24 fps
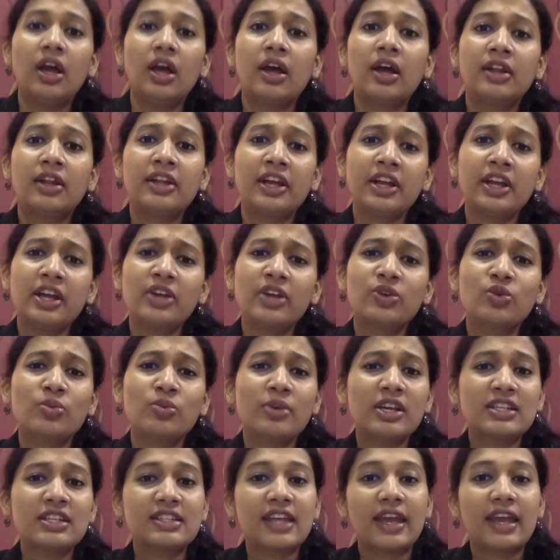There are
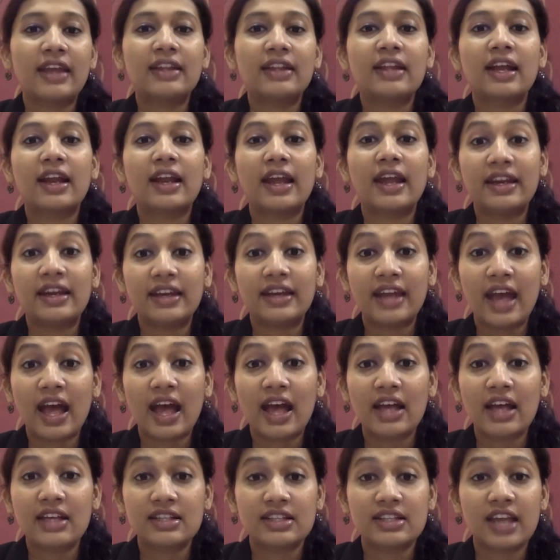rumors saying that India
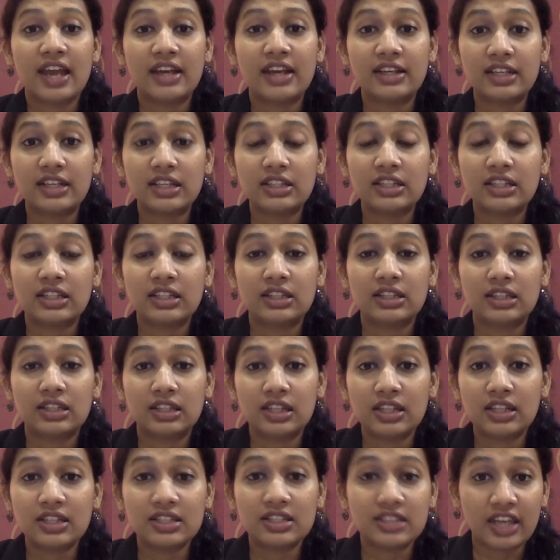has entered the
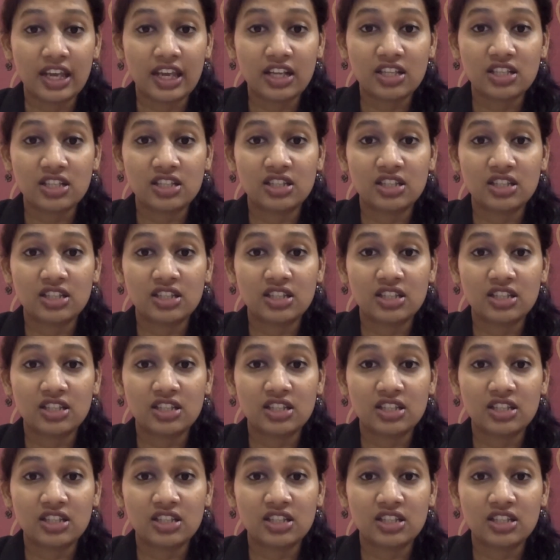third stage,